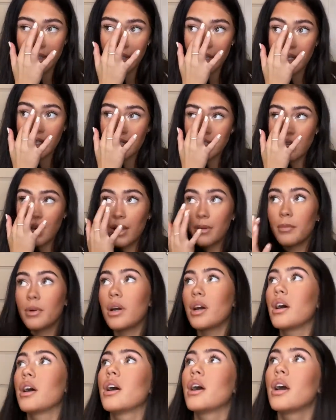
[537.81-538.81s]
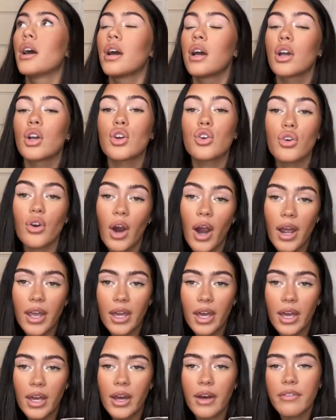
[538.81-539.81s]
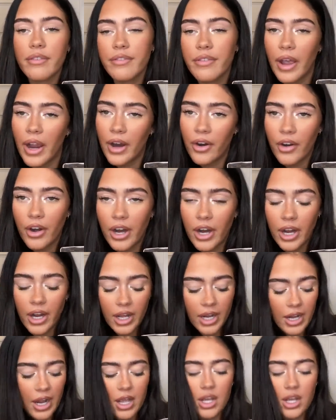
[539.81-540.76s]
because I'm a crying fairy and I